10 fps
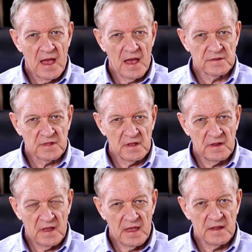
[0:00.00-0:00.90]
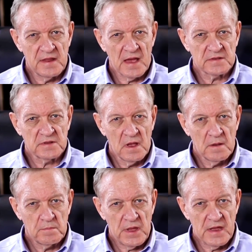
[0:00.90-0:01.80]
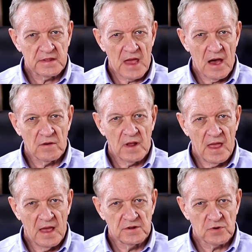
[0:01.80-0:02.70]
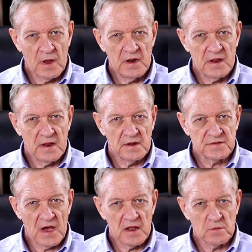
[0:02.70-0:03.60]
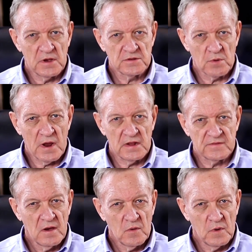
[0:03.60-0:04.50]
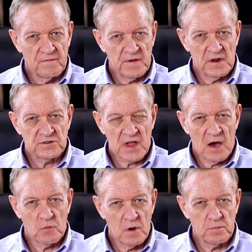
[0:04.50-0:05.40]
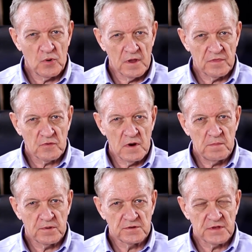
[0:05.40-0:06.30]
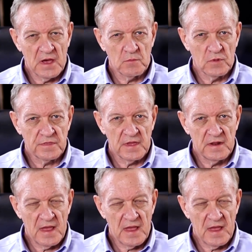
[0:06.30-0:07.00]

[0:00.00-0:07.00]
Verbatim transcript: as the index peaked out and traded in a sideways range. We finished down 1.3% with the